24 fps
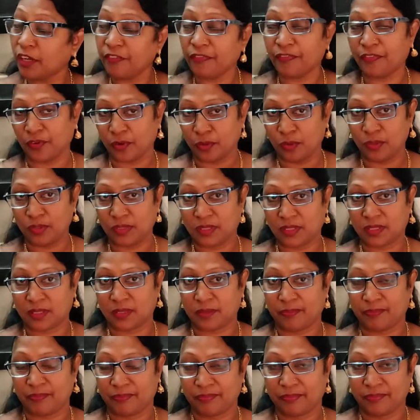of fruits.
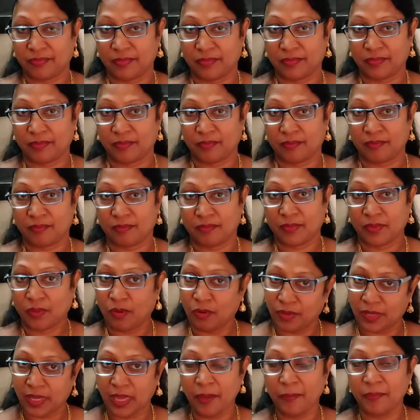
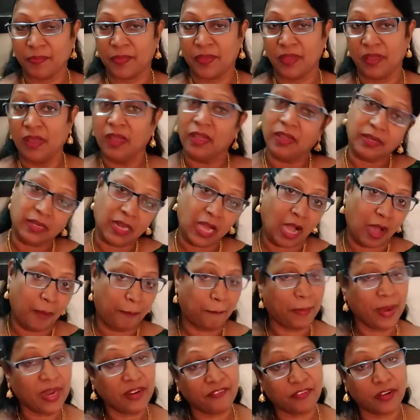Okay, now
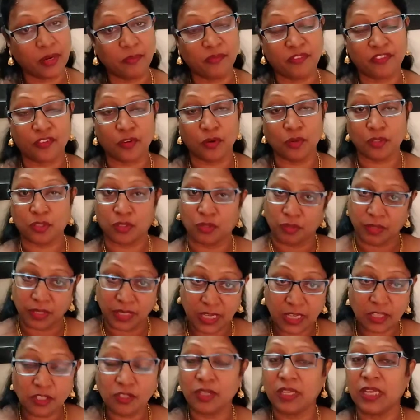apart from fruits, you
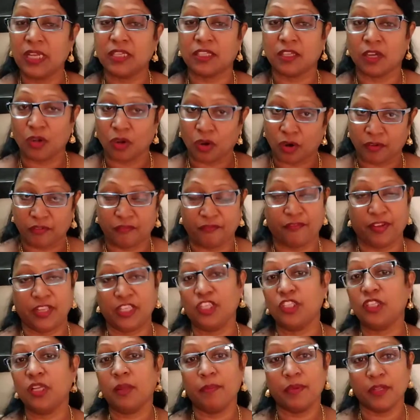need to eat a lot of
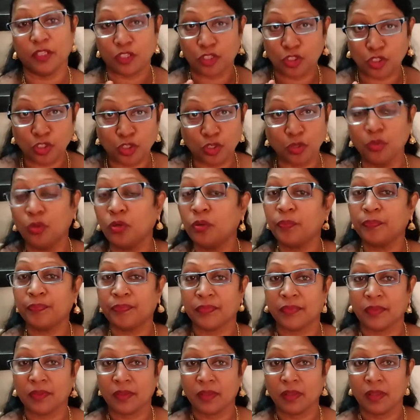vegetables
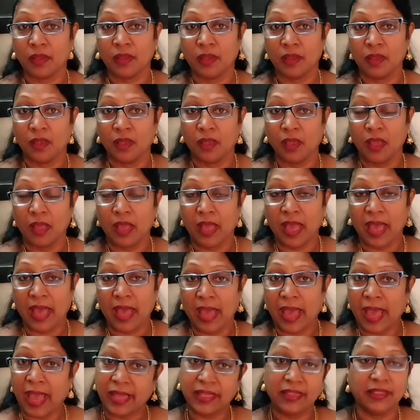too.
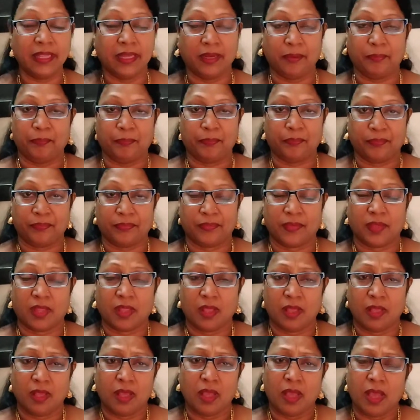And then
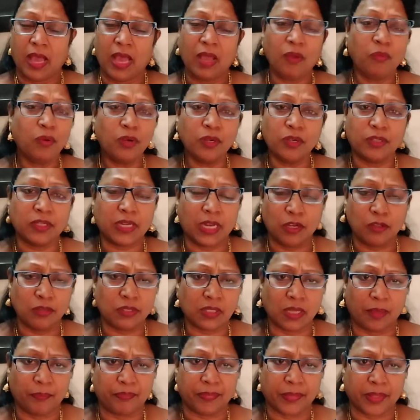I want to tell you
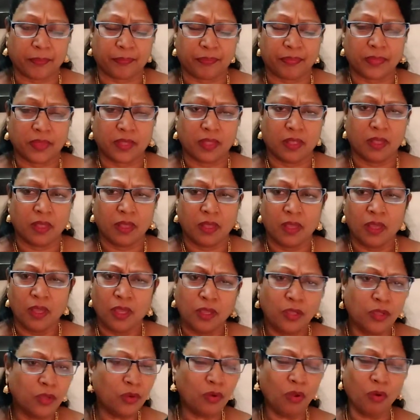something.
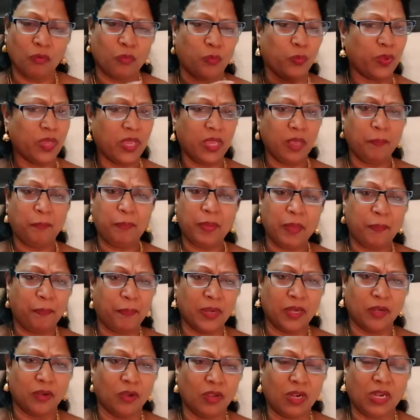You know, we
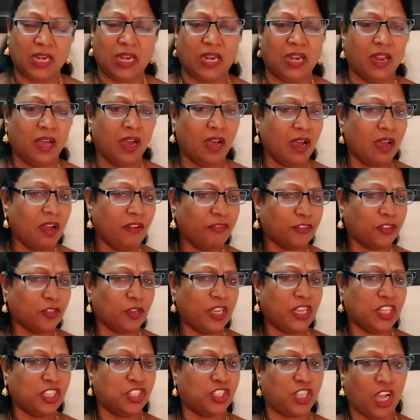people love to
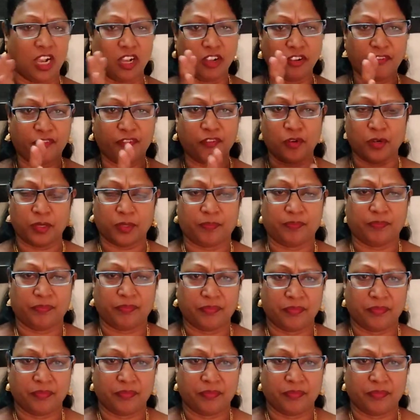eat junk food.